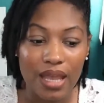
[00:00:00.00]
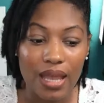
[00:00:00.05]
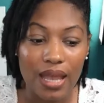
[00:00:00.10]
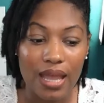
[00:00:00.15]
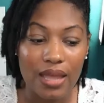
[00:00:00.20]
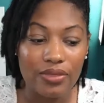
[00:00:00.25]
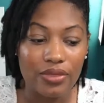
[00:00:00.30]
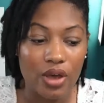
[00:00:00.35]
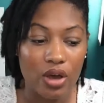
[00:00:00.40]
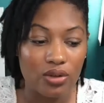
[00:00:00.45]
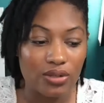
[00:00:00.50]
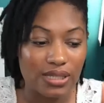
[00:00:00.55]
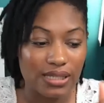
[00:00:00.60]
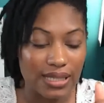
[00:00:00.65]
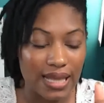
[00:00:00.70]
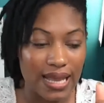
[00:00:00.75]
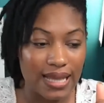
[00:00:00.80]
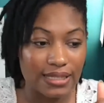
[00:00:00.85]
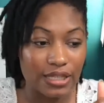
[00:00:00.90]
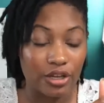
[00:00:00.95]
in those
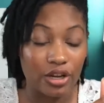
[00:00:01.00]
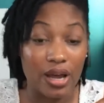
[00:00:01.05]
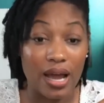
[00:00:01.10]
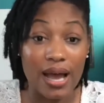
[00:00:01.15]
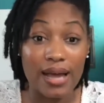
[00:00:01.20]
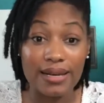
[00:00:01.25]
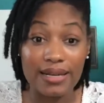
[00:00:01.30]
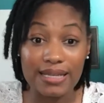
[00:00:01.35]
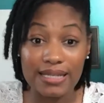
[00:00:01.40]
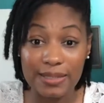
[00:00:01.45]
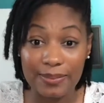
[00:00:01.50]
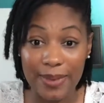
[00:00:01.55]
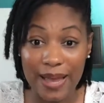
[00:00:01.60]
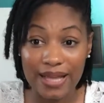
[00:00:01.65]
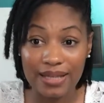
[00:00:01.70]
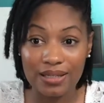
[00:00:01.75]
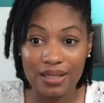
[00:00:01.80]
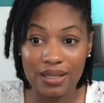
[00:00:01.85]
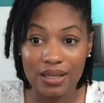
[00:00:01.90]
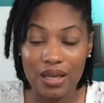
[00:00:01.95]
things that are
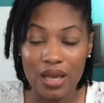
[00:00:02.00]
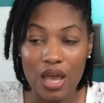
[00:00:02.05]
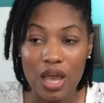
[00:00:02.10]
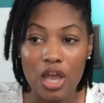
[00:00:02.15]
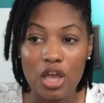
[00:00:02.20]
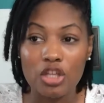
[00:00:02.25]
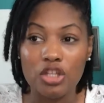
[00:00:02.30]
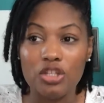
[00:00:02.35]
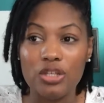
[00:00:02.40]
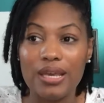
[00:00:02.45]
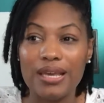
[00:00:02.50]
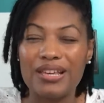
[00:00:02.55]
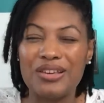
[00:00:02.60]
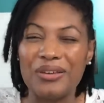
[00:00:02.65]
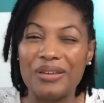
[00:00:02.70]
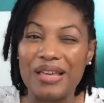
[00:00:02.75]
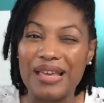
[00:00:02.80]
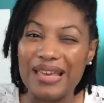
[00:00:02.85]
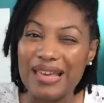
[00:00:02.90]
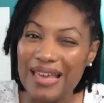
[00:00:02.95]
unexpected, it
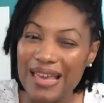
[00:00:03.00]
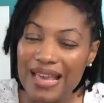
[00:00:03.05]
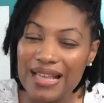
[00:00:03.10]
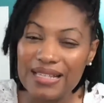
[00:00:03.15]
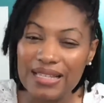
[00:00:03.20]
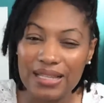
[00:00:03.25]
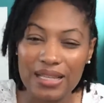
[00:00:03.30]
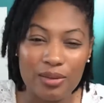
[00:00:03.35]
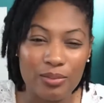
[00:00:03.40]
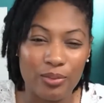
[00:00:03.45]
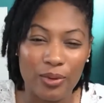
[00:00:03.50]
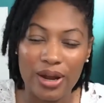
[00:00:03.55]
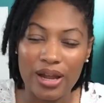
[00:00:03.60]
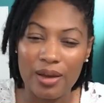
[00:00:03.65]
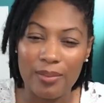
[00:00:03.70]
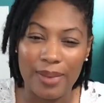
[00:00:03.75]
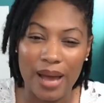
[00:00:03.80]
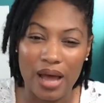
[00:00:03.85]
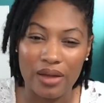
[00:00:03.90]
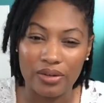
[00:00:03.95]
can easily bring
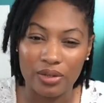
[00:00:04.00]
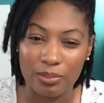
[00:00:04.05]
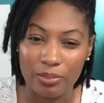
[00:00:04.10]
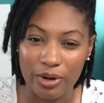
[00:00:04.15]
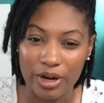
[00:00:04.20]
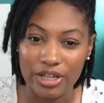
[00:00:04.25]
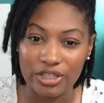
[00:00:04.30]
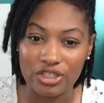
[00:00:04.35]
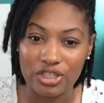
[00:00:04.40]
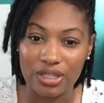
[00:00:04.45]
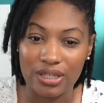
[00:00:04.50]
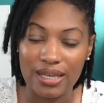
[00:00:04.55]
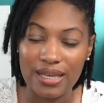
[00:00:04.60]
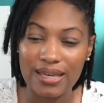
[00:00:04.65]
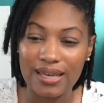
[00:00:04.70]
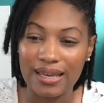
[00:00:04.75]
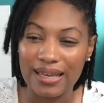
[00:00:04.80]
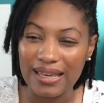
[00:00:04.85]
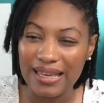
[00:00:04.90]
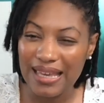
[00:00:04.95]
about depression. It
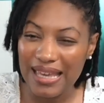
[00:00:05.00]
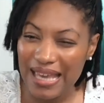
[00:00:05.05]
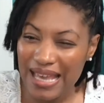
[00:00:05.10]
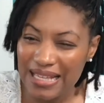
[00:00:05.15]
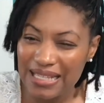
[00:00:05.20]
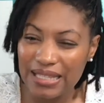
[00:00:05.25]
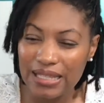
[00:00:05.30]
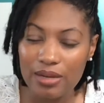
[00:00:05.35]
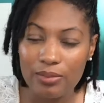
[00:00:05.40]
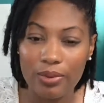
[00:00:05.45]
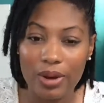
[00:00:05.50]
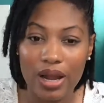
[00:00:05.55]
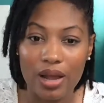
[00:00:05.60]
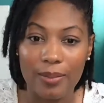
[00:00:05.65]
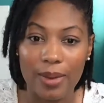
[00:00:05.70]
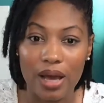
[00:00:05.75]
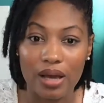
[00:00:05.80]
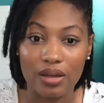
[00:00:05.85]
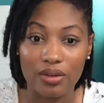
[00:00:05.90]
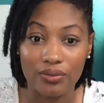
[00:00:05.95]
can easily bring
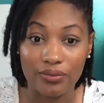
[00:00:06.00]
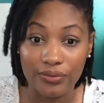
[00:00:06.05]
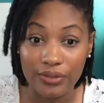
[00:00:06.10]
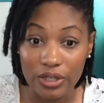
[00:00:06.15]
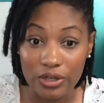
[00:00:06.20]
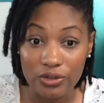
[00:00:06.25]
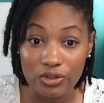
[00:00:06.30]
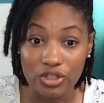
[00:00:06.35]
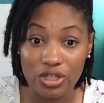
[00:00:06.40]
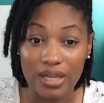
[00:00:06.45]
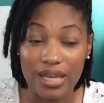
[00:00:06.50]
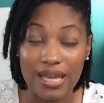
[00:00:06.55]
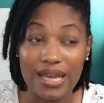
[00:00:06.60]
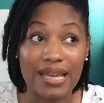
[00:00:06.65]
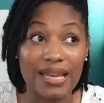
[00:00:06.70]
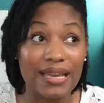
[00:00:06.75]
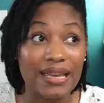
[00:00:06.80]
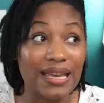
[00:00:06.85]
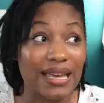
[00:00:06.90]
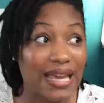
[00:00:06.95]
about confusion. It
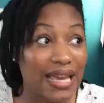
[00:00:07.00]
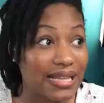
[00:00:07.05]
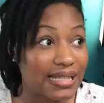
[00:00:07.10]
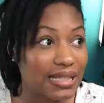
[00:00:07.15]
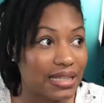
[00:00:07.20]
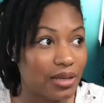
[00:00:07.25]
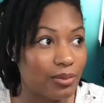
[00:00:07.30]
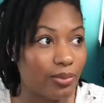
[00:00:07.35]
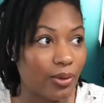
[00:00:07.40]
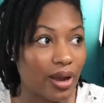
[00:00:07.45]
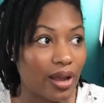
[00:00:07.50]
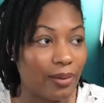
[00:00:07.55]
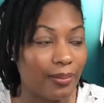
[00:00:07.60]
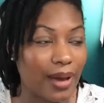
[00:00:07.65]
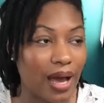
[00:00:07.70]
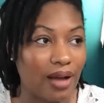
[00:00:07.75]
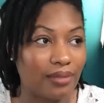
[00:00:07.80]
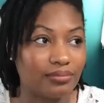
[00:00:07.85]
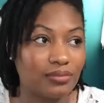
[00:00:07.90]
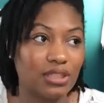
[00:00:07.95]
can easily bring
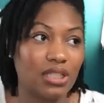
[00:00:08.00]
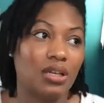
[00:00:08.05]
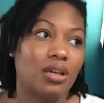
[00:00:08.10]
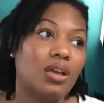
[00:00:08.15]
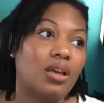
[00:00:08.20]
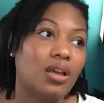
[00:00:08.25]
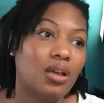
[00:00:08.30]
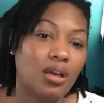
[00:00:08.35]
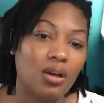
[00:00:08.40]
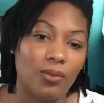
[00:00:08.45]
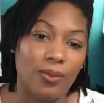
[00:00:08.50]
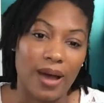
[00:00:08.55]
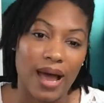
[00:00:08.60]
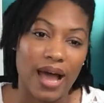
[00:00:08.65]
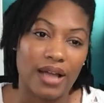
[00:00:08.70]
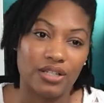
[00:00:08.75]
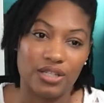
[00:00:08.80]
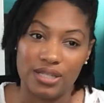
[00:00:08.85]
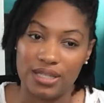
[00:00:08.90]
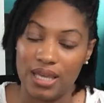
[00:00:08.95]
about, well,
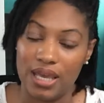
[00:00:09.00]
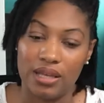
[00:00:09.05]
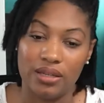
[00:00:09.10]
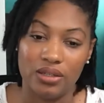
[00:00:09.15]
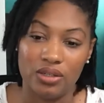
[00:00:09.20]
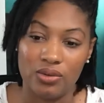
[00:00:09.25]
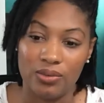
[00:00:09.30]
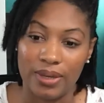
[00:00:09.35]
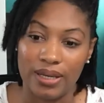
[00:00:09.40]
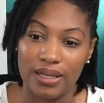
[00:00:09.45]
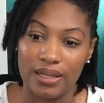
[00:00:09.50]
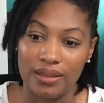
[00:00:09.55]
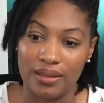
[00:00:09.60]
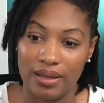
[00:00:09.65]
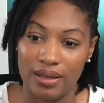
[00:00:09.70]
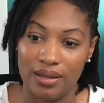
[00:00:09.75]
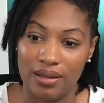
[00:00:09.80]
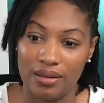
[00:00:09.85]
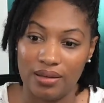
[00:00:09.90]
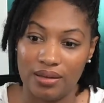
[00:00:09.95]
I just can't do
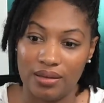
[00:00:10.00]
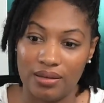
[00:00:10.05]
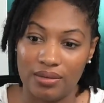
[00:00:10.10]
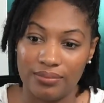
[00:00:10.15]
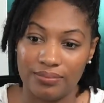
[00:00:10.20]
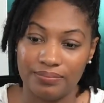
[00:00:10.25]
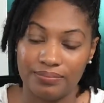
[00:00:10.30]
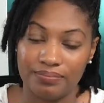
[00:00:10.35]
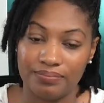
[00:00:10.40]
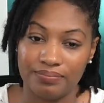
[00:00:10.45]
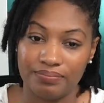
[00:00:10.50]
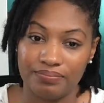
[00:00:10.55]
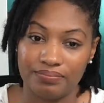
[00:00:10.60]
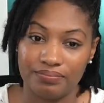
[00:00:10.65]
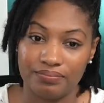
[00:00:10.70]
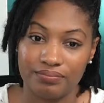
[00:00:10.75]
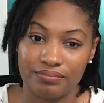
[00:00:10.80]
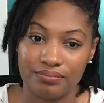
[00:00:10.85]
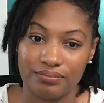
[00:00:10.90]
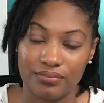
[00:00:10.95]
anything.
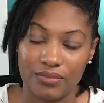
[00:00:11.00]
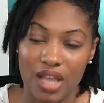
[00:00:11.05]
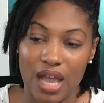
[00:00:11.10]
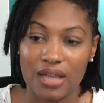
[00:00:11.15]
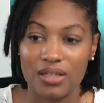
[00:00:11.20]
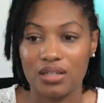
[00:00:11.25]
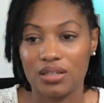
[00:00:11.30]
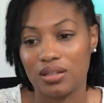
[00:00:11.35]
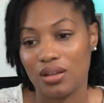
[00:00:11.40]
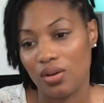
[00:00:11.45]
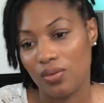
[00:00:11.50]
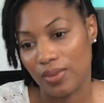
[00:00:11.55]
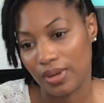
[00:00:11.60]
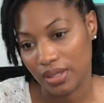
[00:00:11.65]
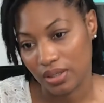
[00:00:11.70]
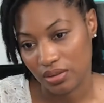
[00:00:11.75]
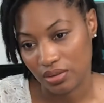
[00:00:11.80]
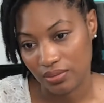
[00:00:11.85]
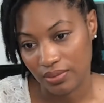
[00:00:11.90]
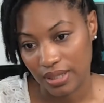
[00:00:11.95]
I just don't want
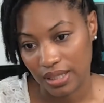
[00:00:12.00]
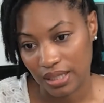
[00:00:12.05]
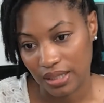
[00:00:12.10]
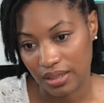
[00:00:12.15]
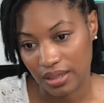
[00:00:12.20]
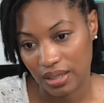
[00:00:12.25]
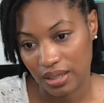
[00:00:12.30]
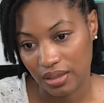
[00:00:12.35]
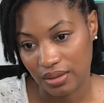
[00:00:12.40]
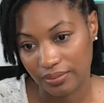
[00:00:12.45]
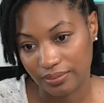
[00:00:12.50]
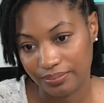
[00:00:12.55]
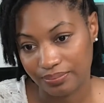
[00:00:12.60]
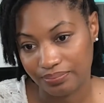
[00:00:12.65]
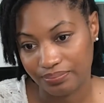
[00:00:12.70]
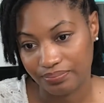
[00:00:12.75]
to do anything.